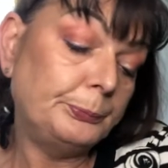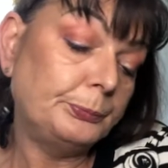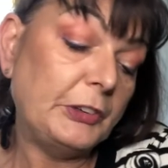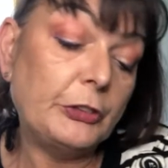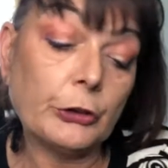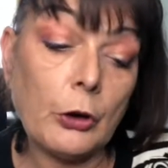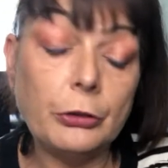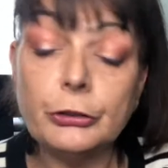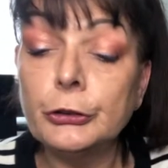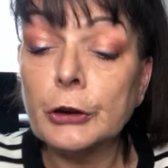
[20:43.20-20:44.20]
It's a
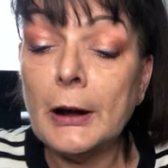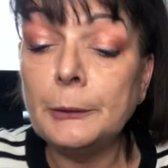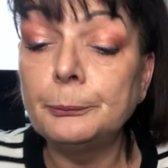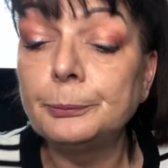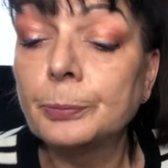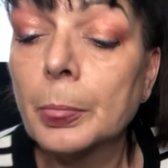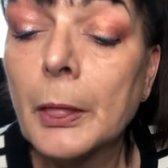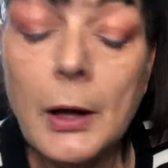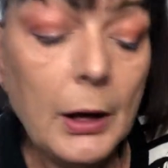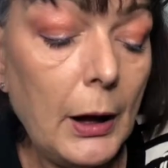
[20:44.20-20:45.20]
concentrate,
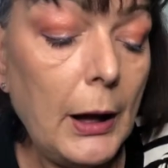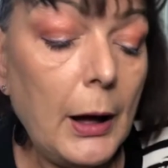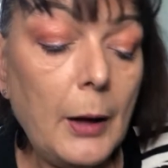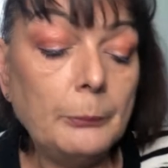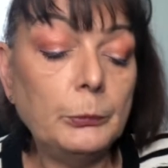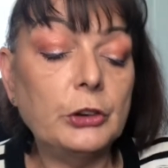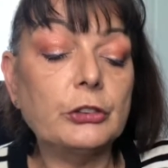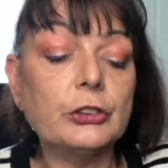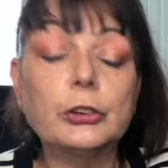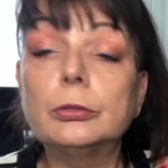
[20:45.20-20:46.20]

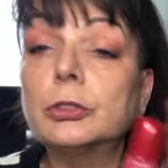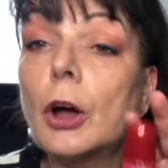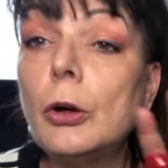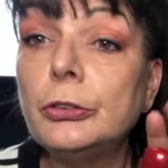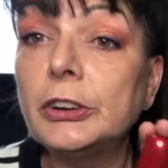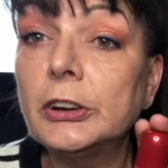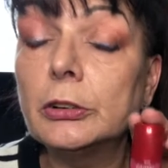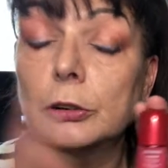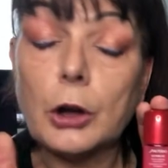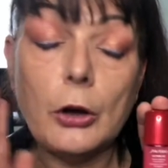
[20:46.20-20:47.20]
which
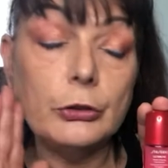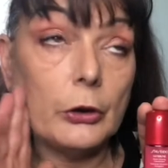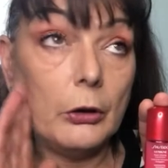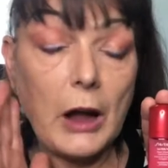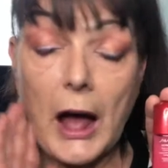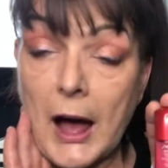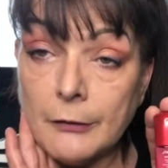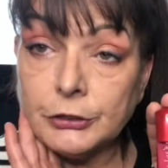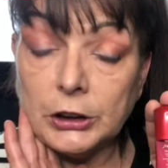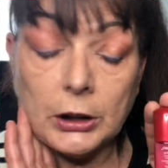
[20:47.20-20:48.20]
goes on
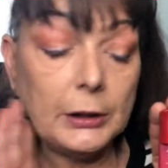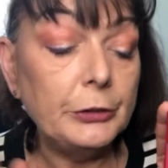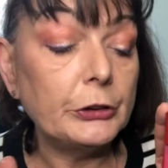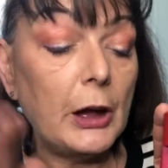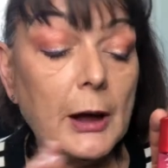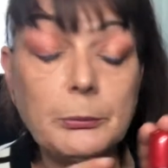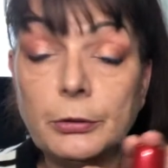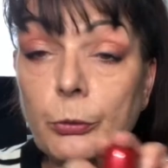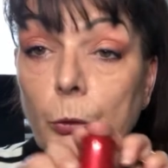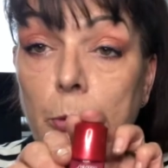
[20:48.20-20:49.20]
after your cleanser and
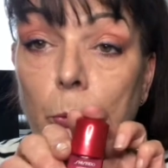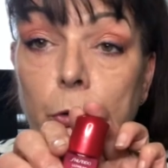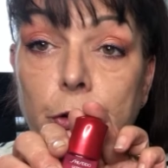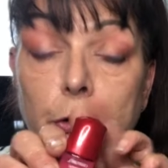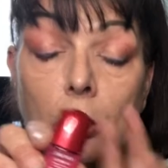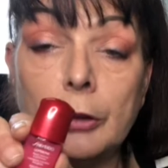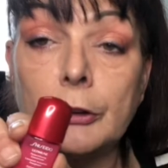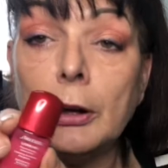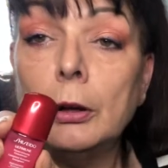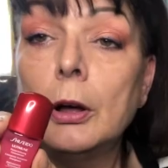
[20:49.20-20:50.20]
before your moisturiser.